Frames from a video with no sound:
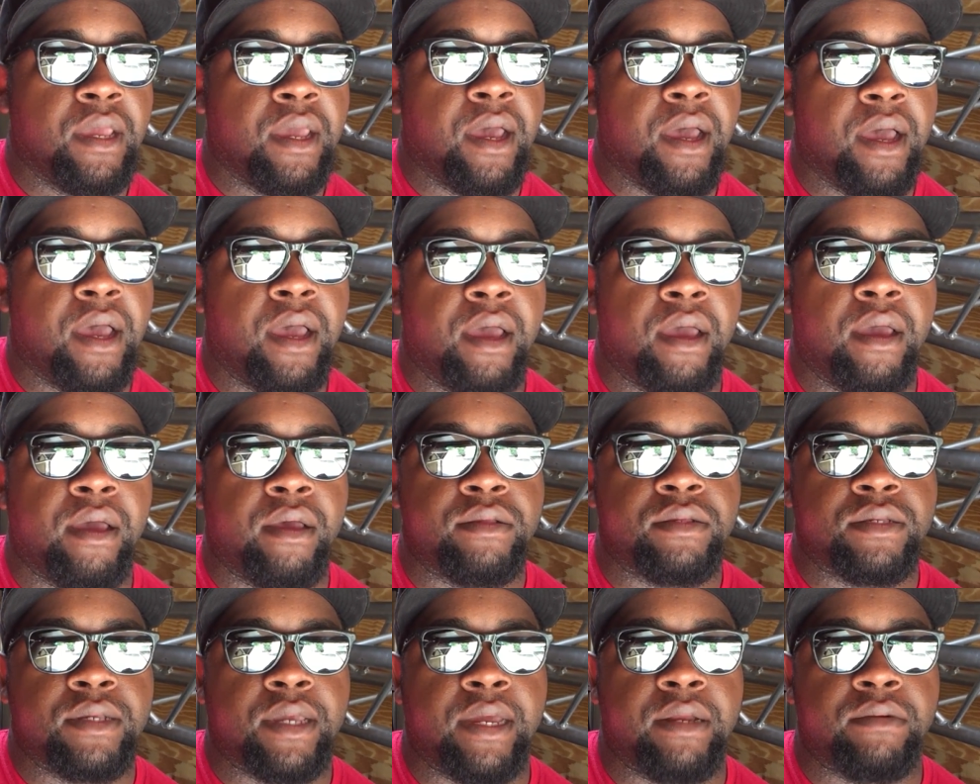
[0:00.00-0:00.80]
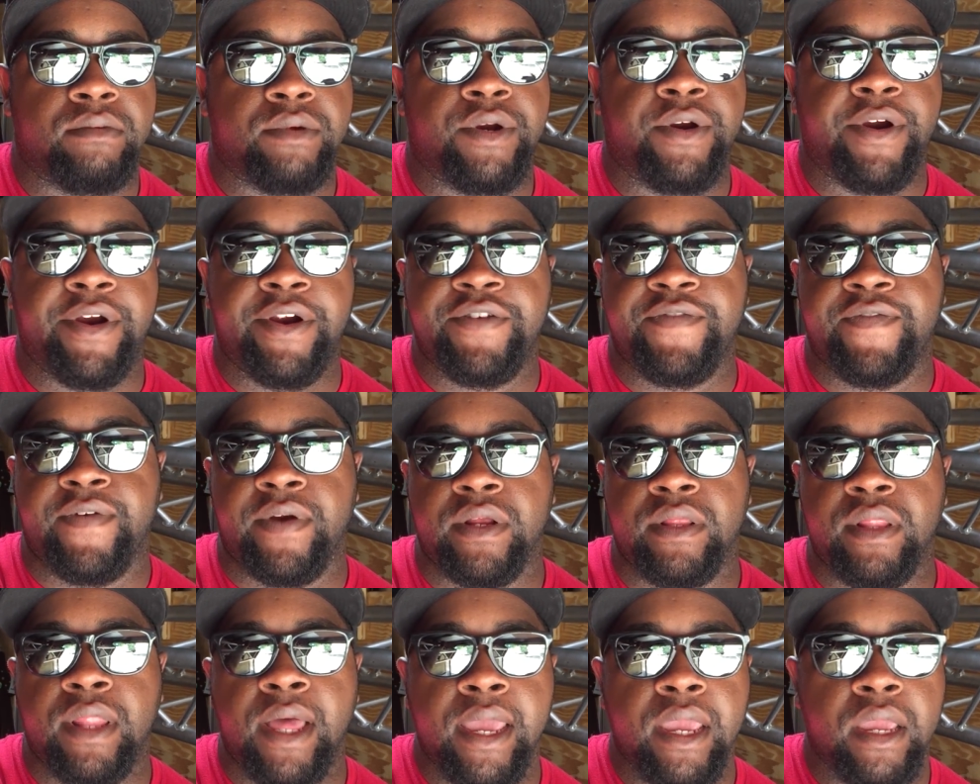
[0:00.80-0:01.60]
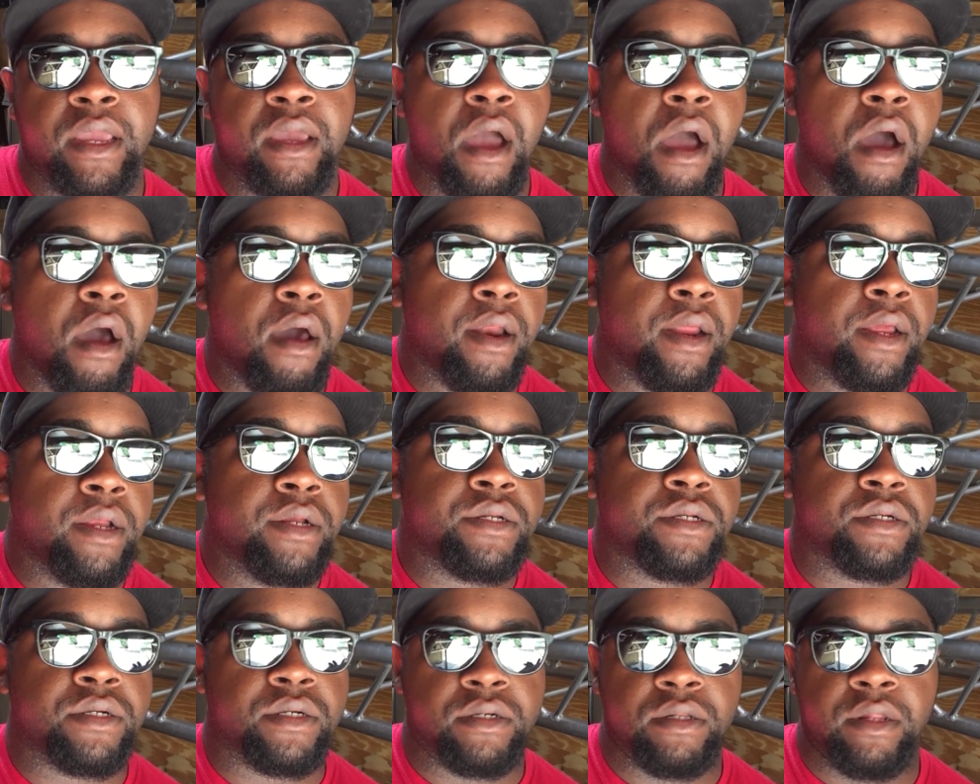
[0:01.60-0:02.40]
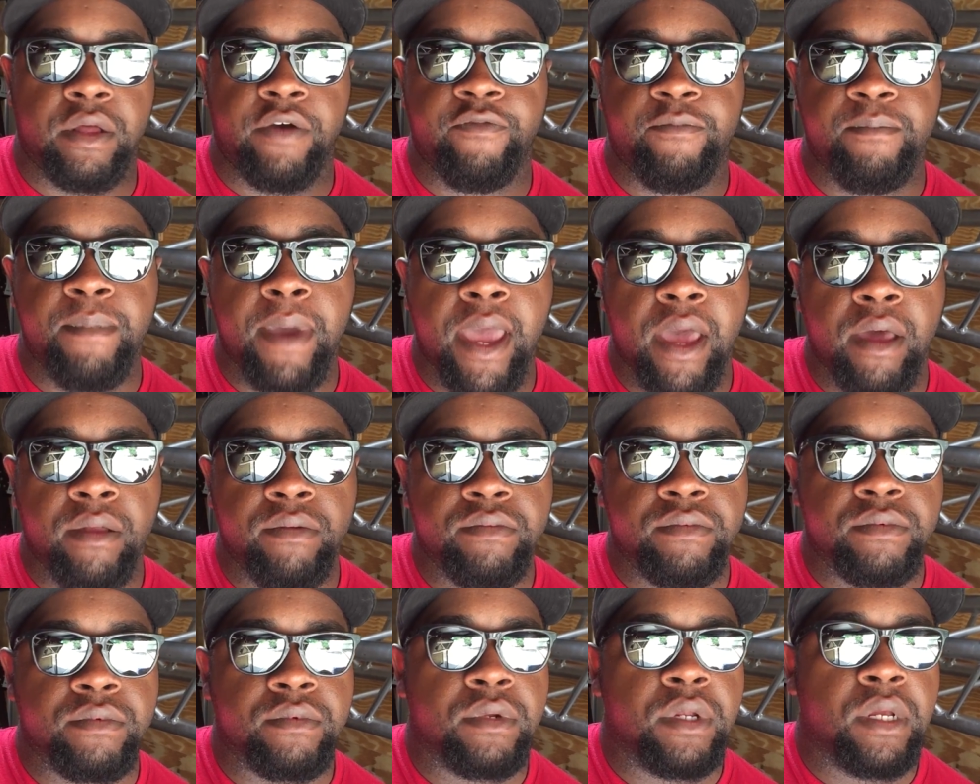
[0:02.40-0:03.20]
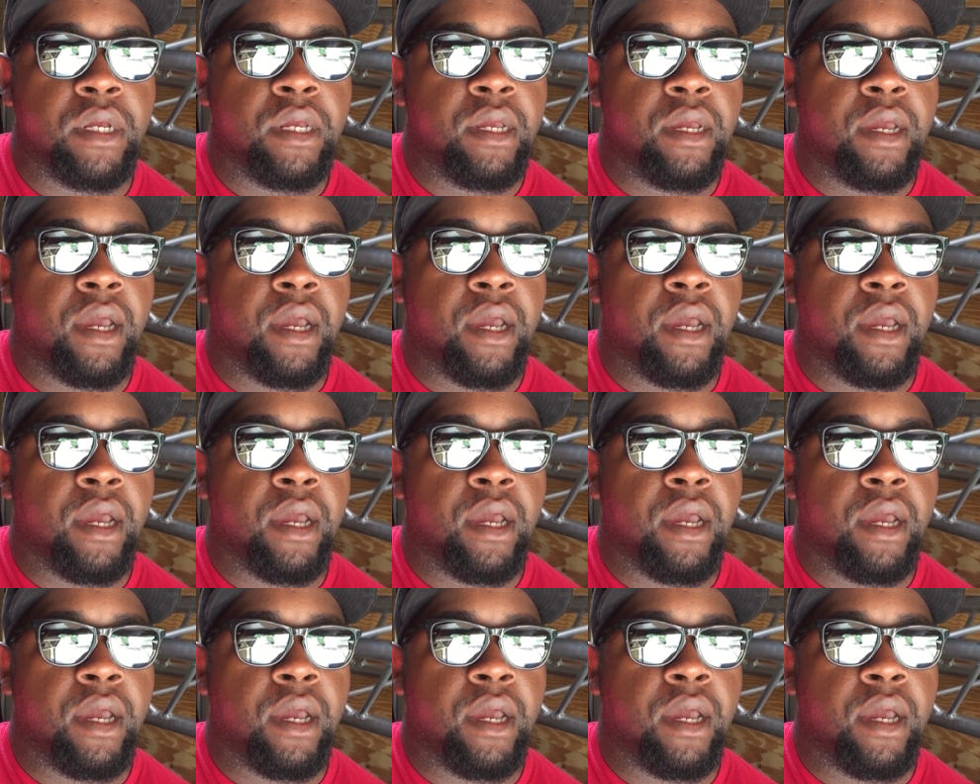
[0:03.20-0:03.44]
It's got Greer's Ferry Lake on it, Sugarloaf Mountain.